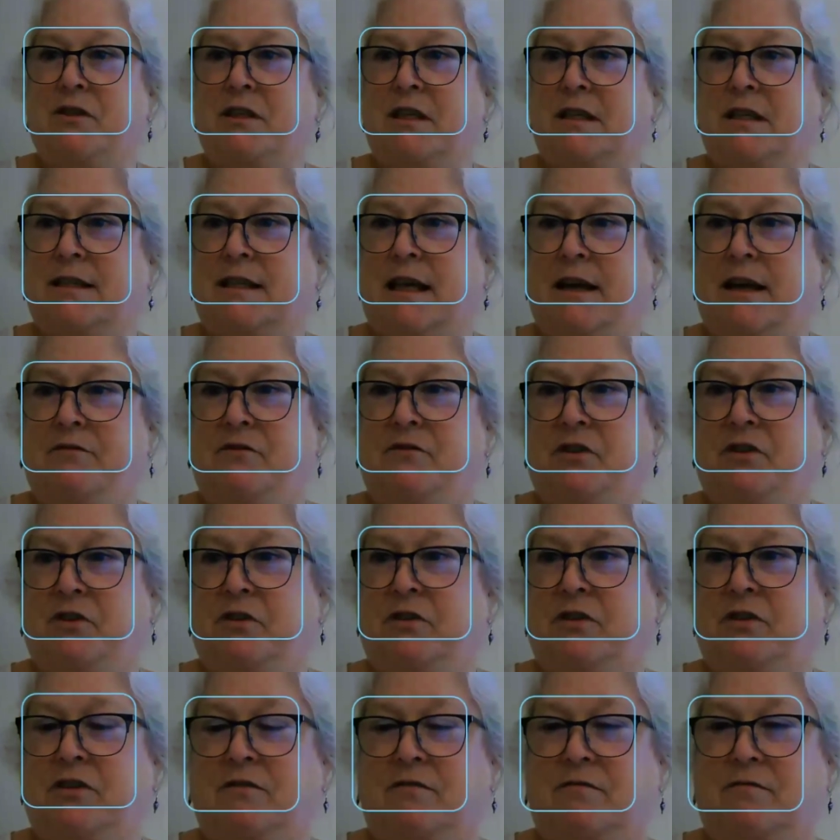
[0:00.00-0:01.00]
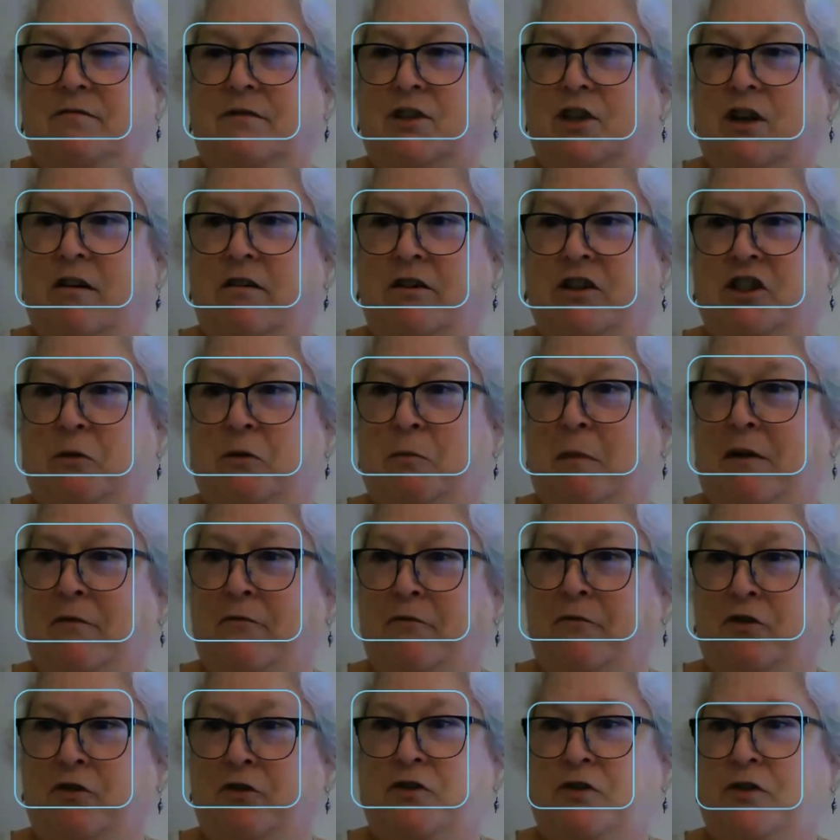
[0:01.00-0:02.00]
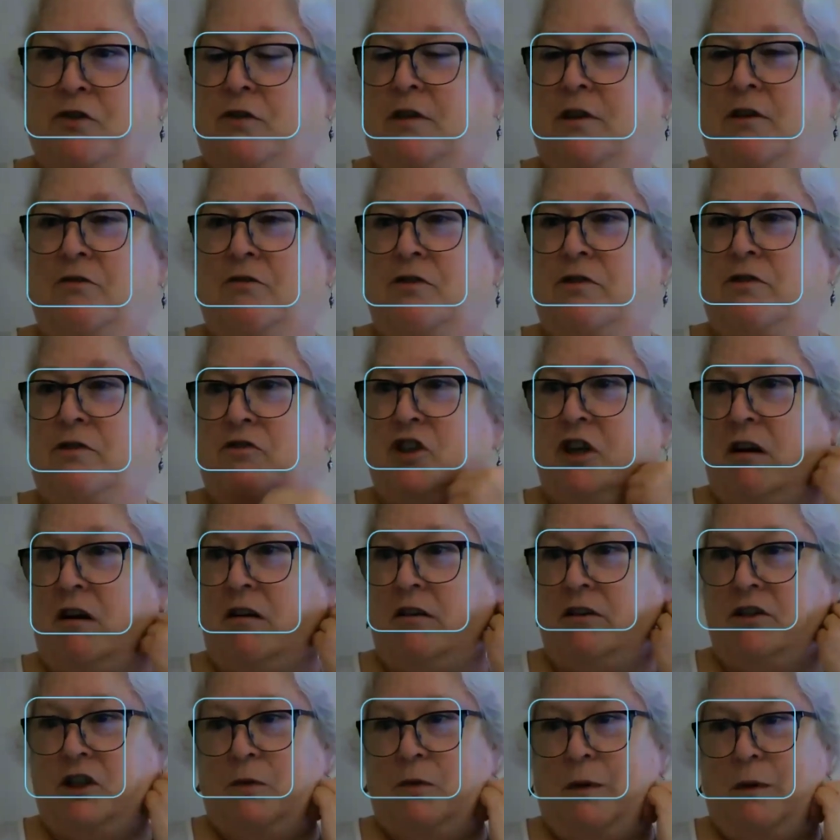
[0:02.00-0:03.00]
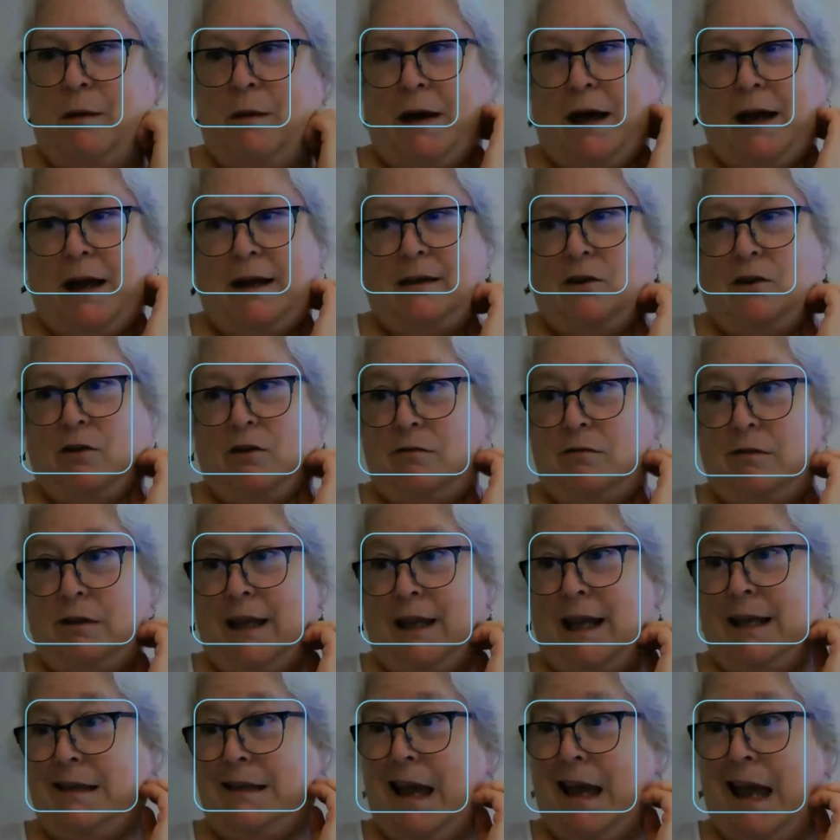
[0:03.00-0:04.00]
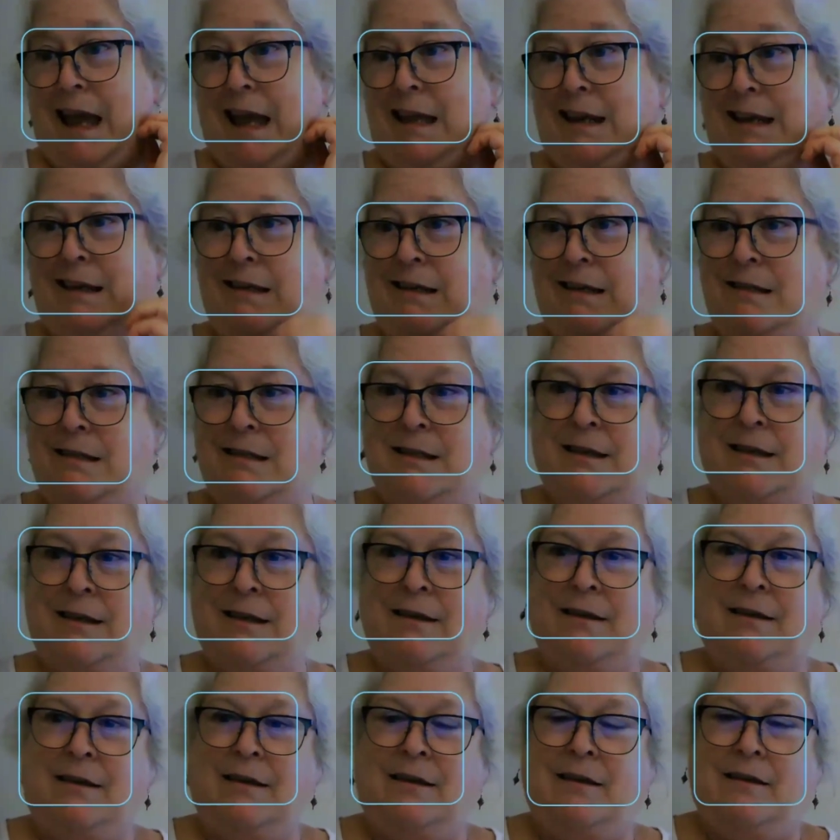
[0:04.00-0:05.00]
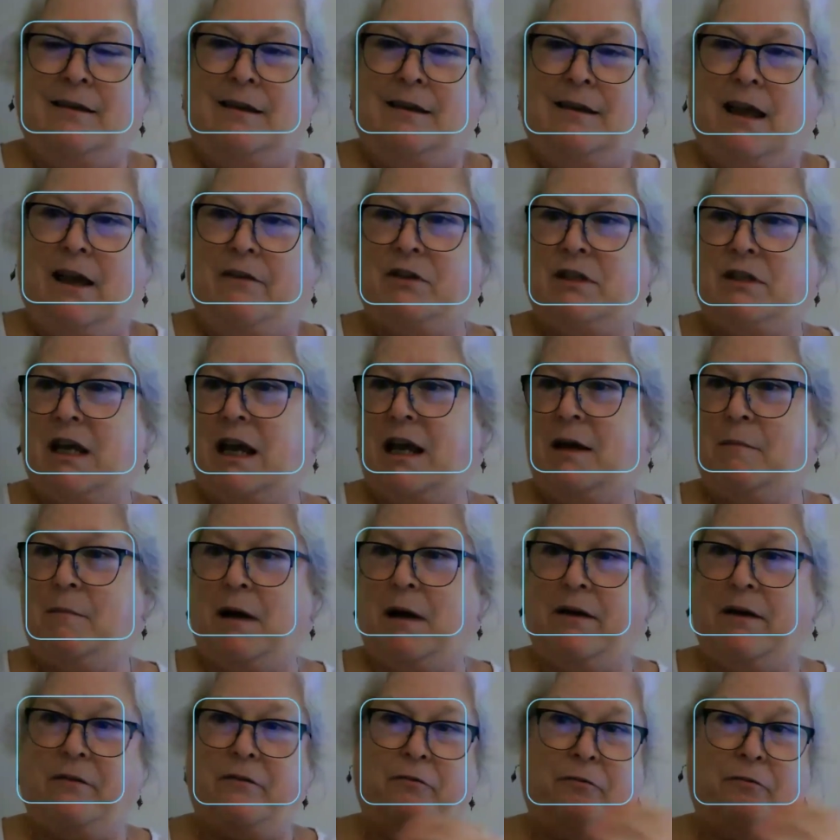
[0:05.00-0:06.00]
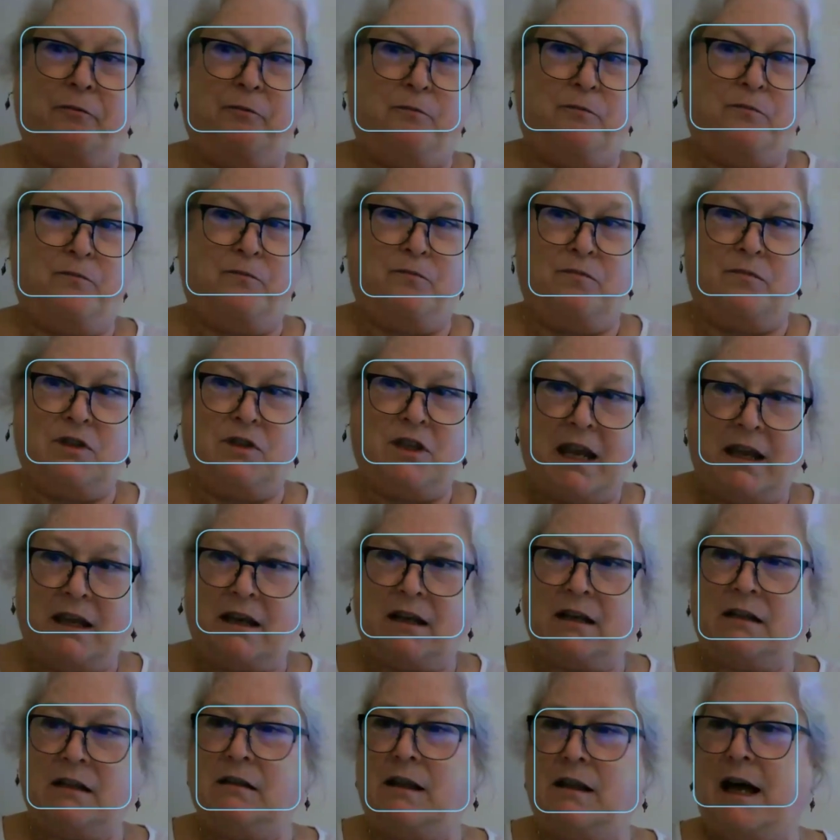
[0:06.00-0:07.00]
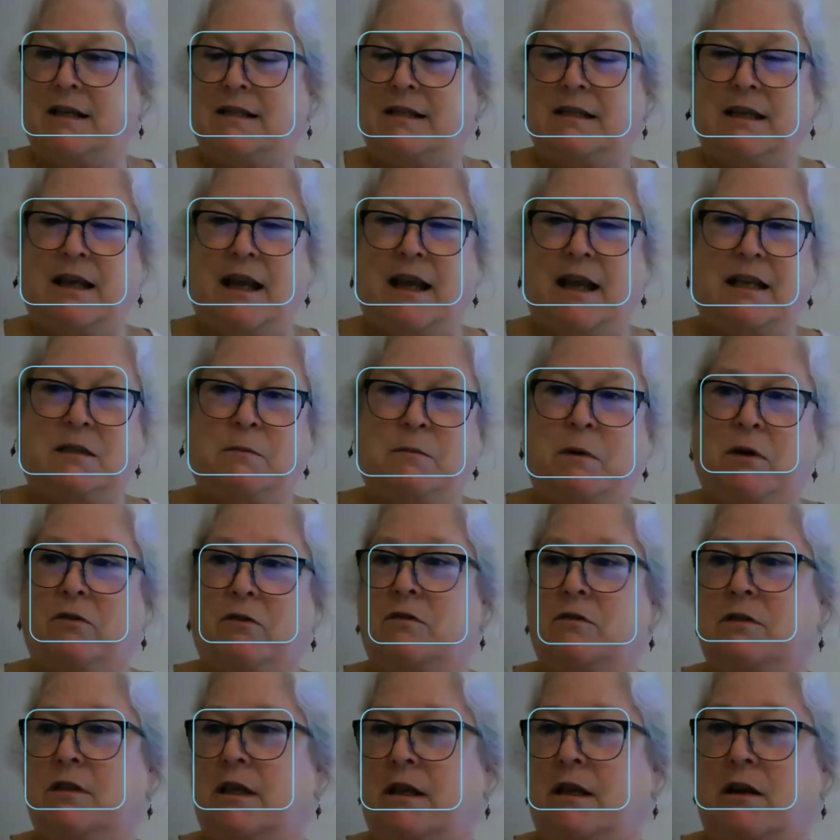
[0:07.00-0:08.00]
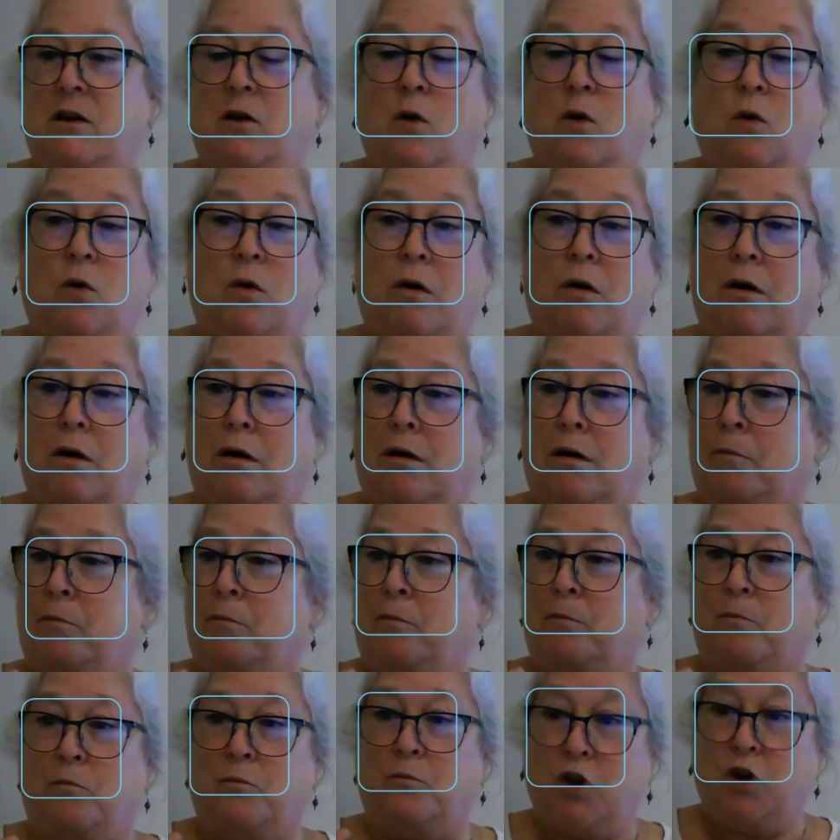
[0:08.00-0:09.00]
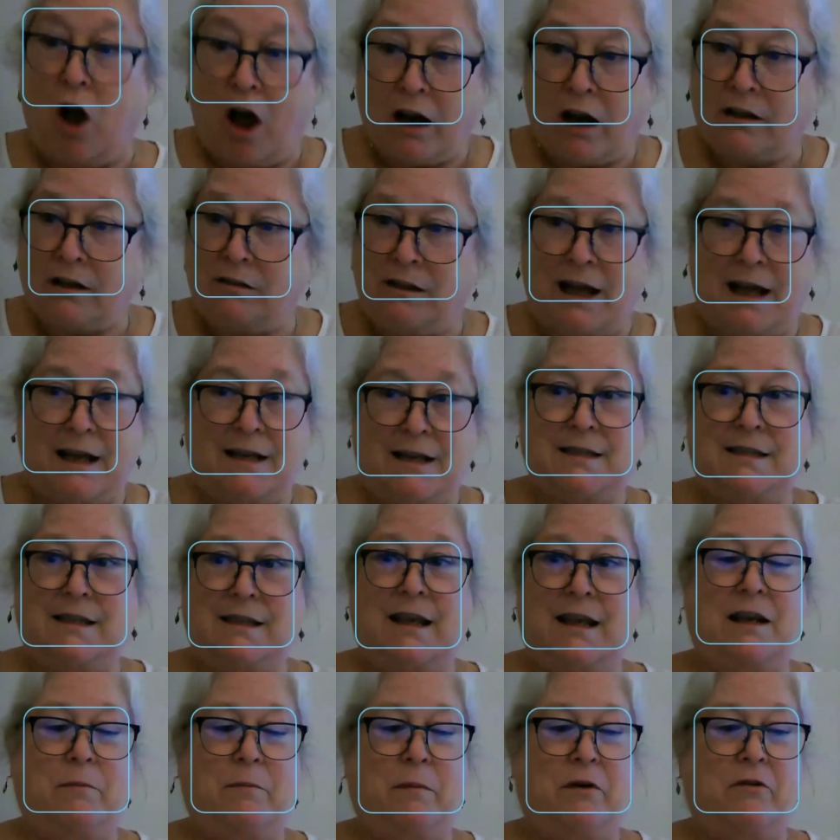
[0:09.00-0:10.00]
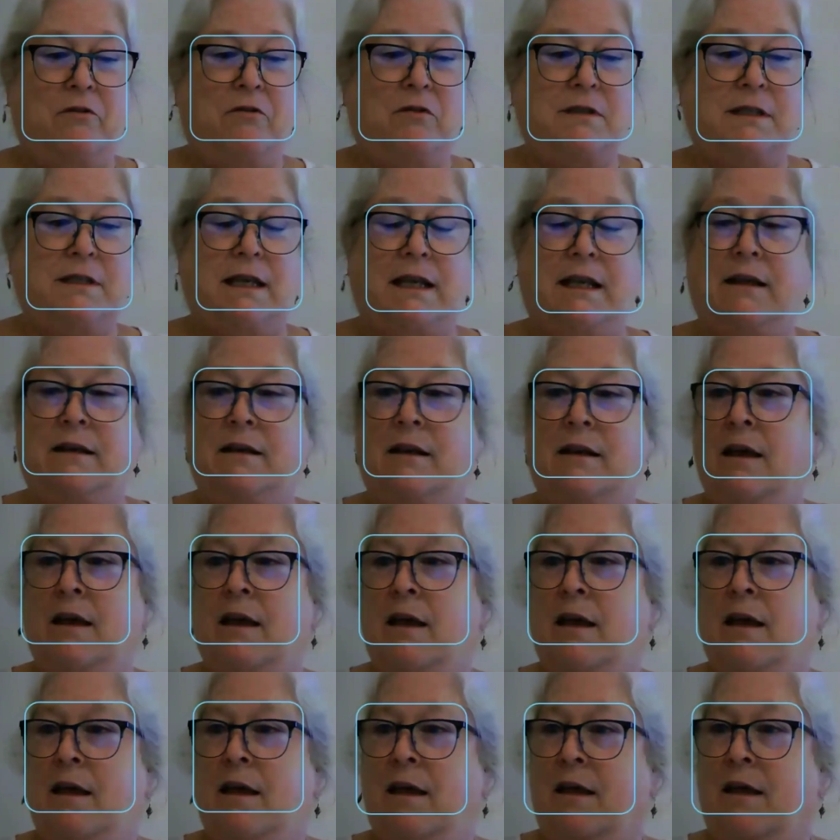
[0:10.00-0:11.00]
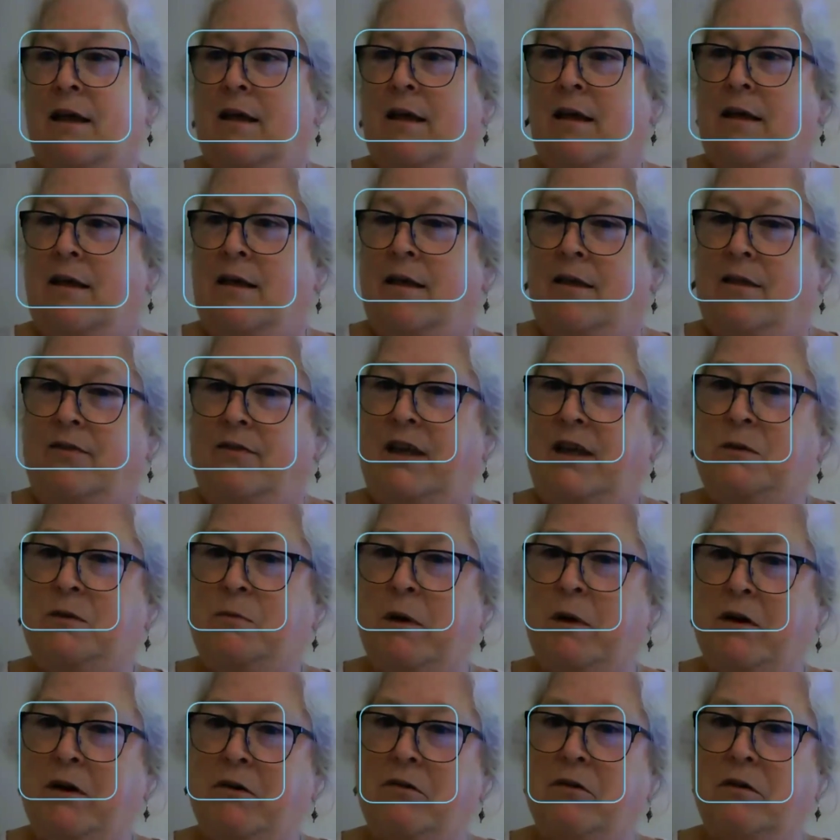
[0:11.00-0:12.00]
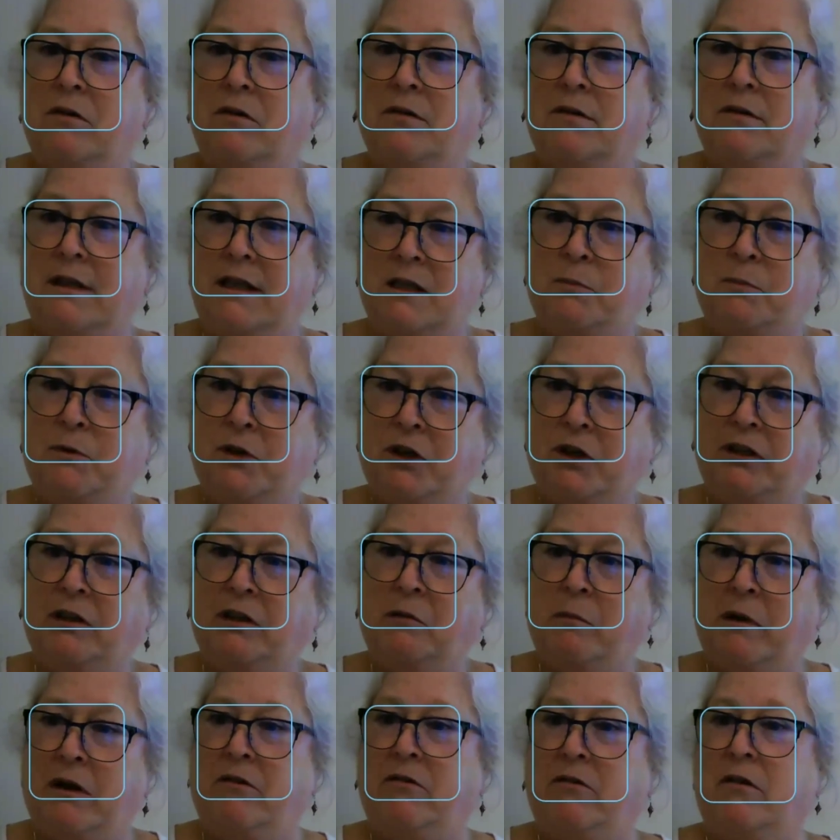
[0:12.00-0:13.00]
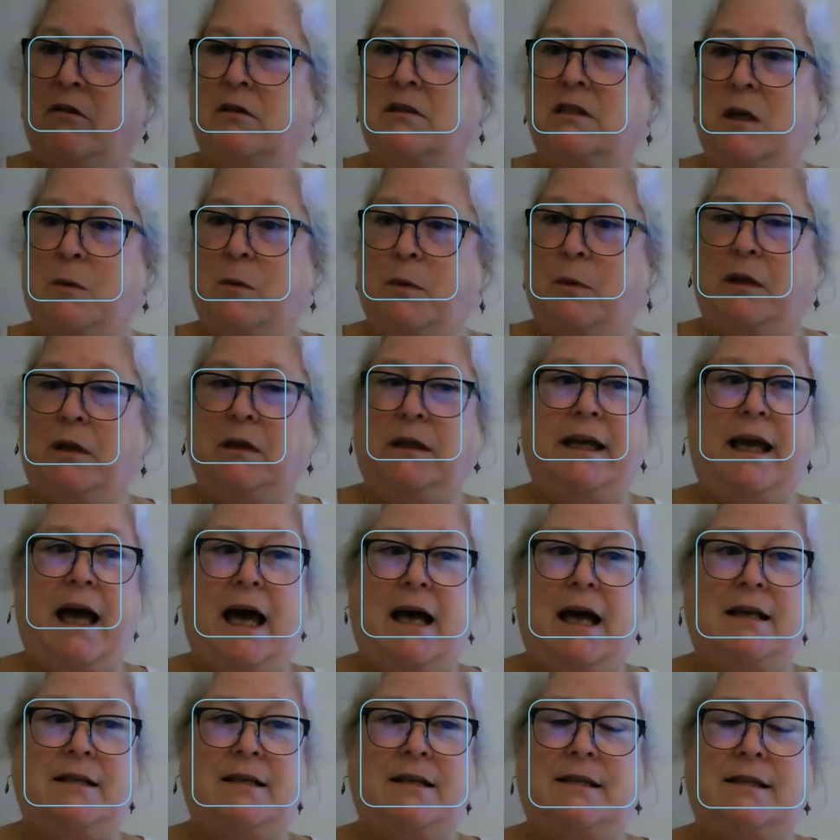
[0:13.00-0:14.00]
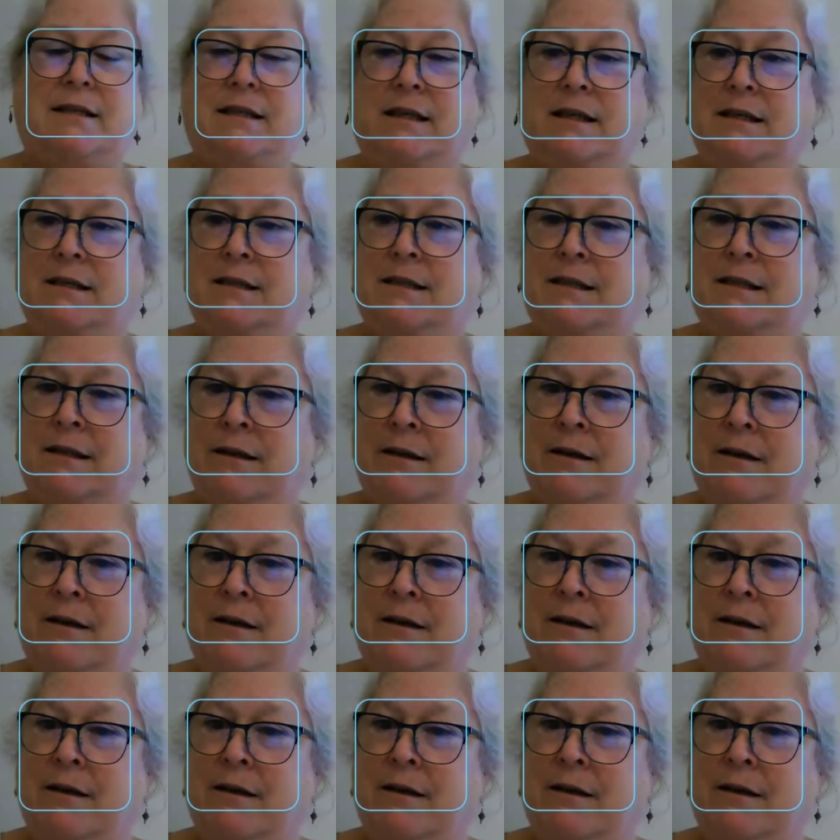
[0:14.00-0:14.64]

since I did geology, my first years of geology way back in the late 80s, every time I've taken a class that has minerals in it or taught a class that had minerals in it, these minerals, this particular mineral typically has this,